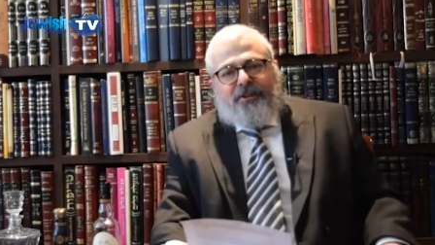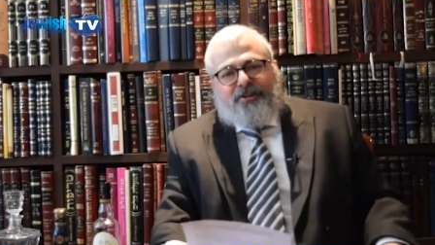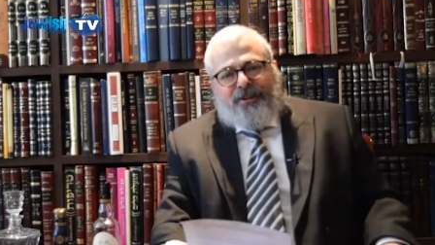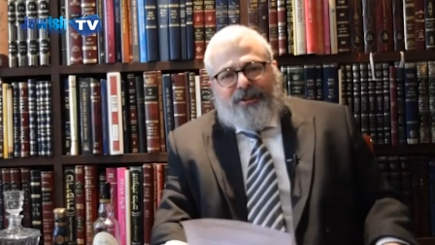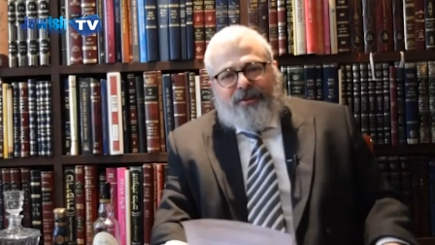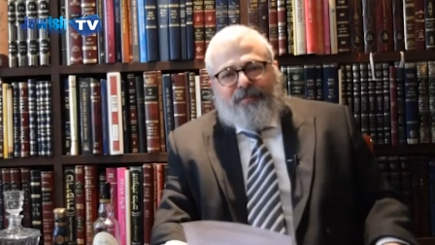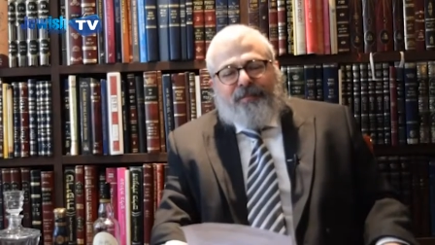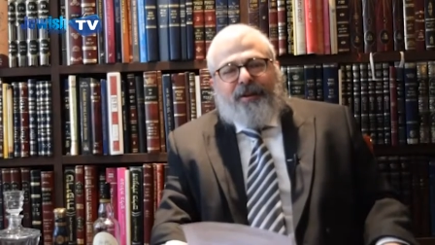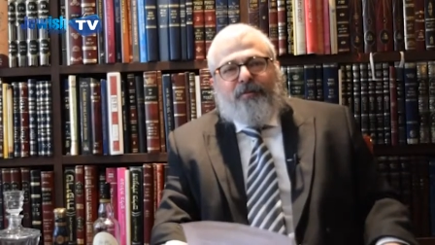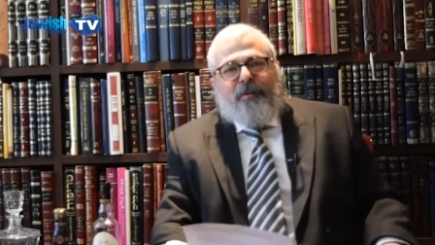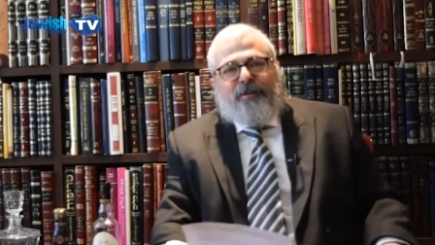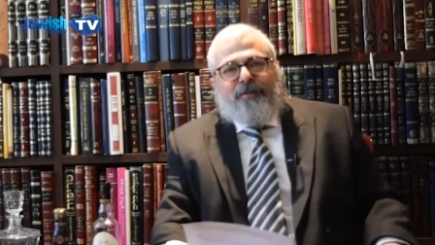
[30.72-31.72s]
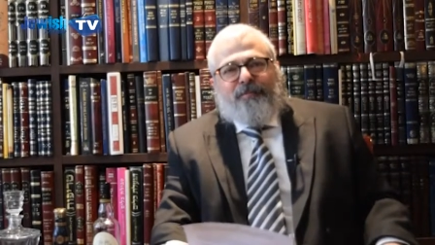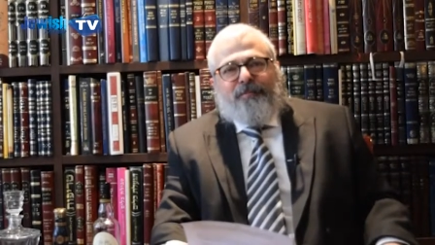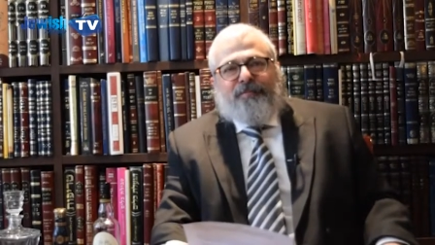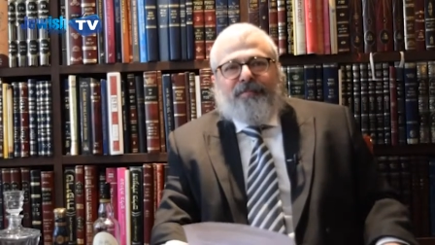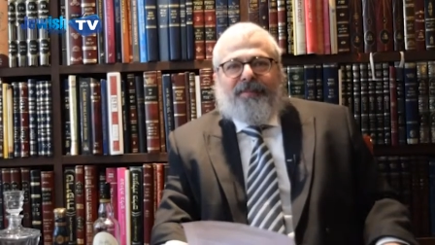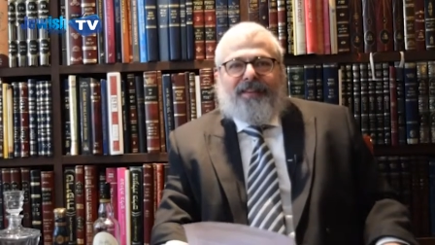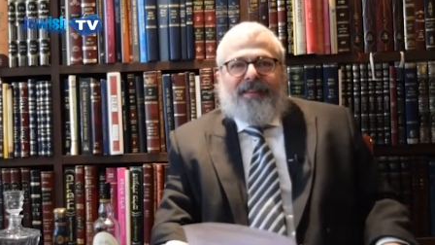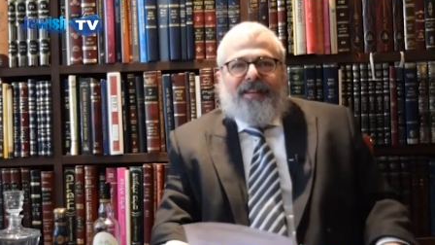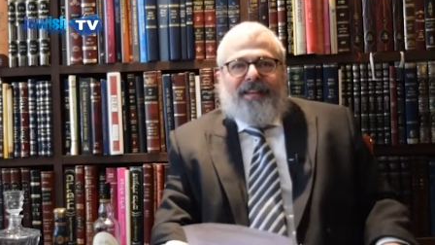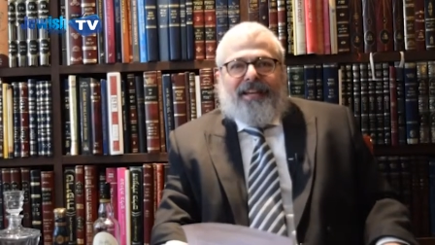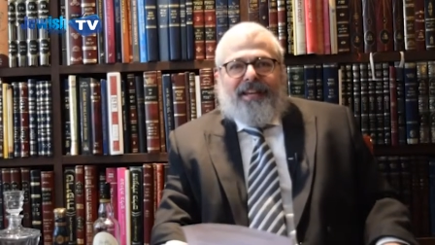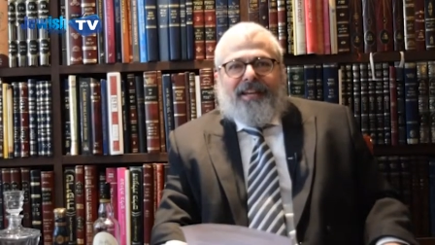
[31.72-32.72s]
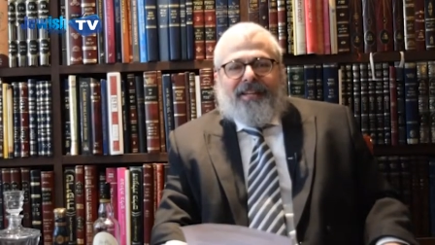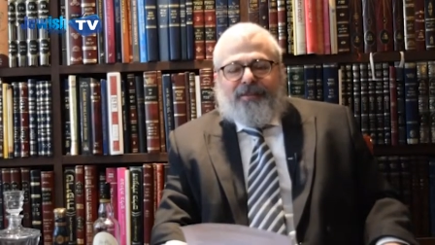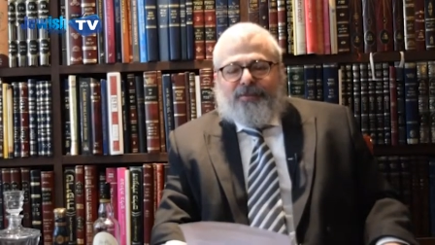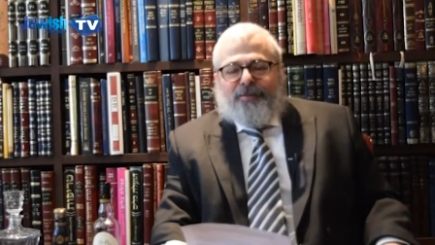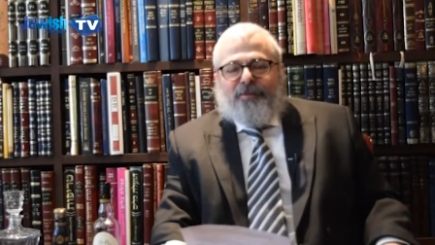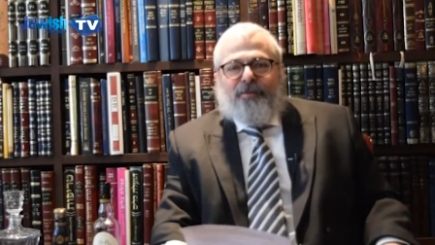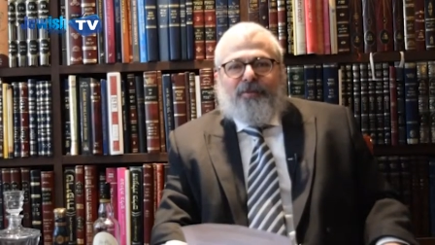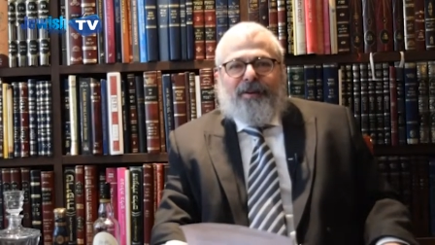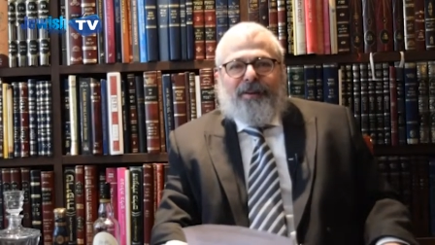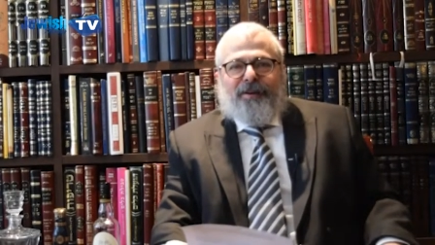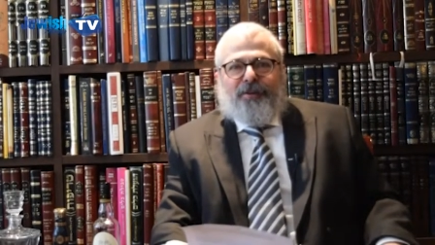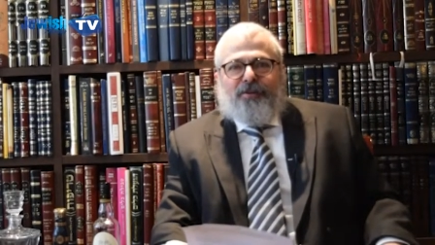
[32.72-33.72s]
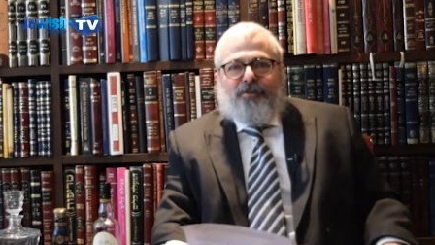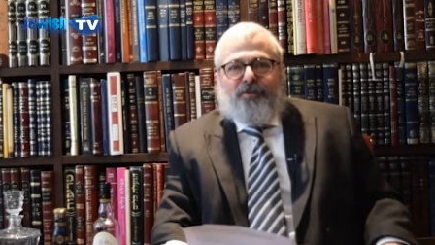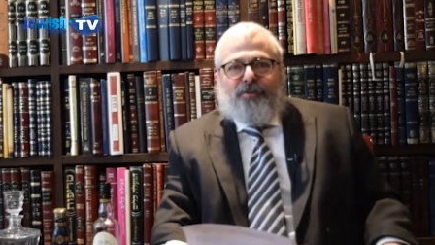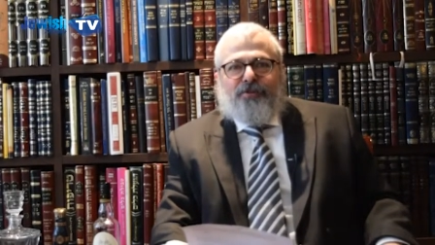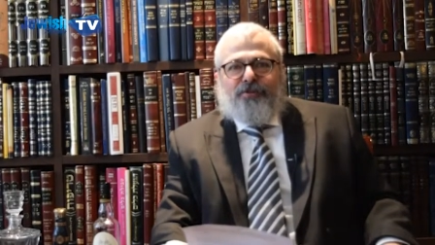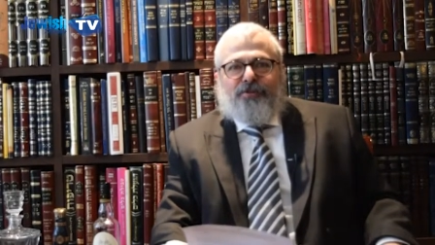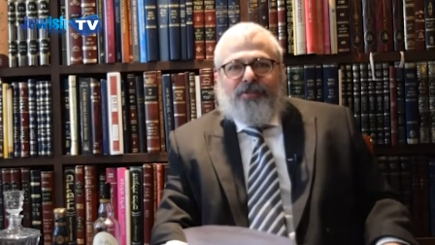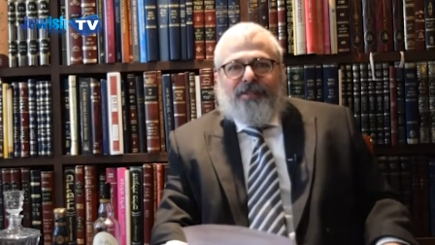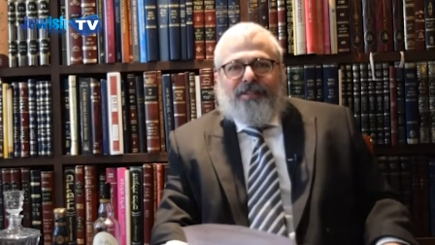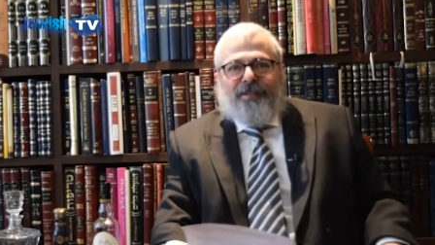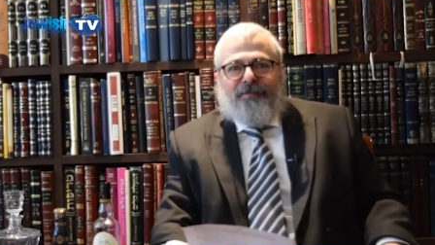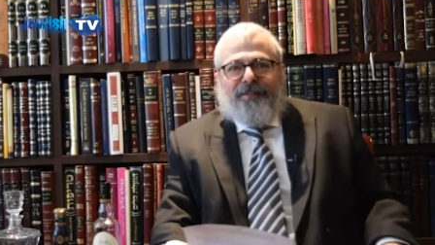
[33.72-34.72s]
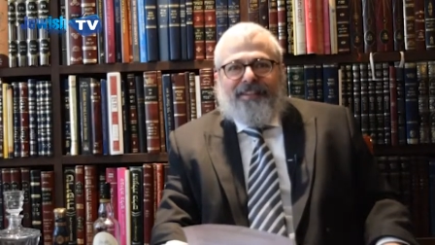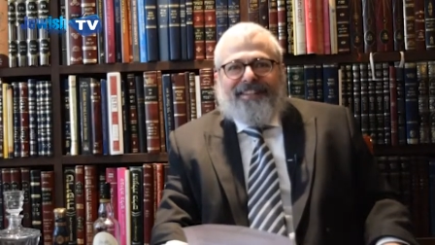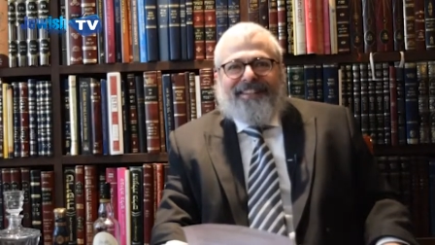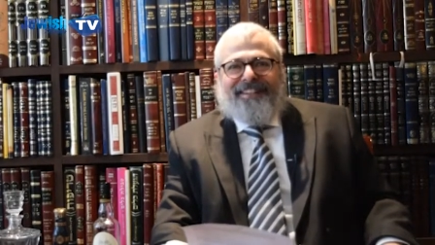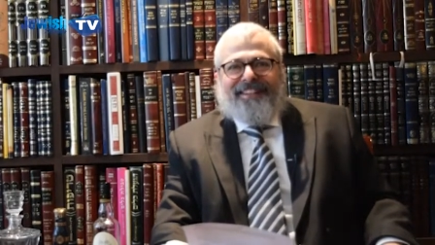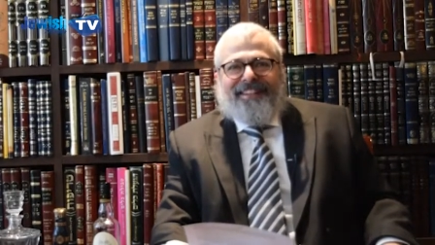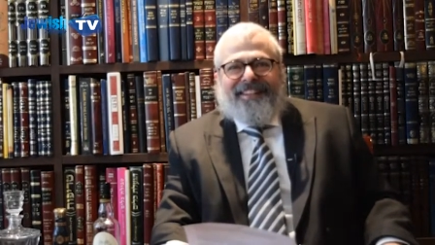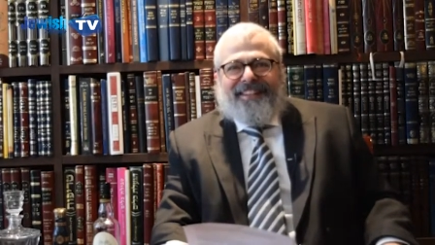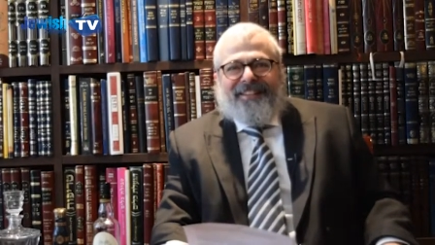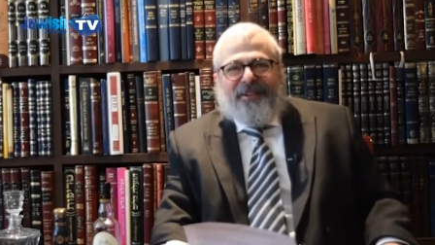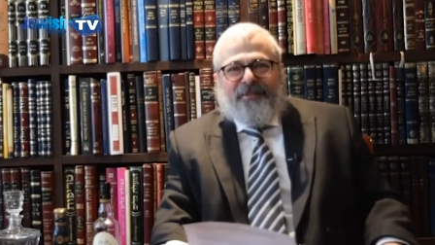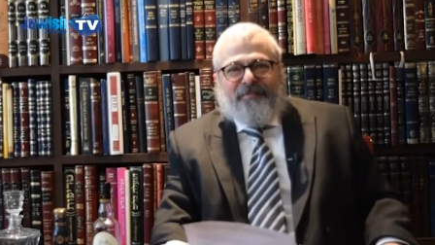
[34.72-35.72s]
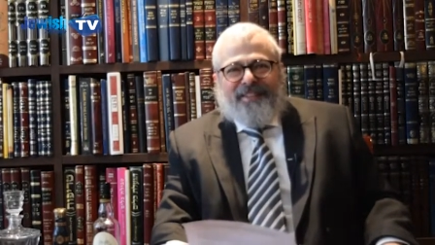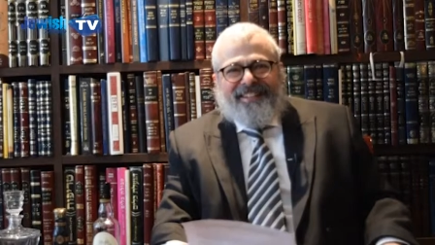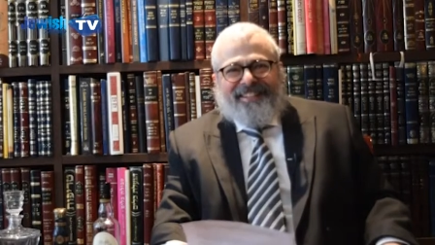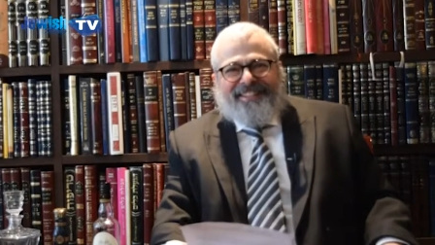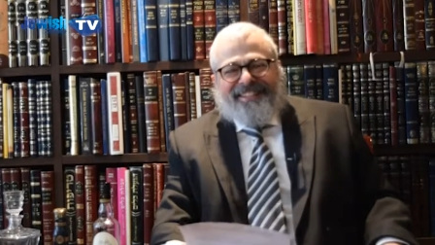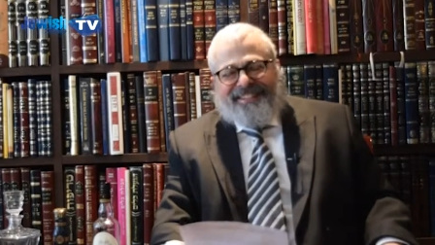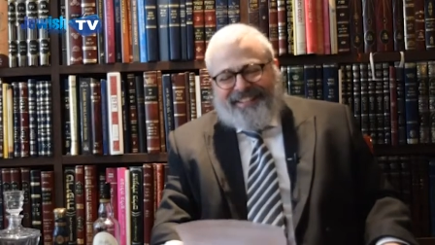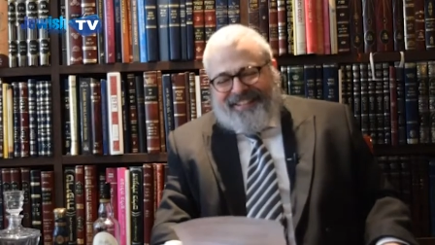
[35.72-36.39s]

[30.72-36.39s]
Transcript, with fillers: Shalom and welcome to uh, jewishtv.media.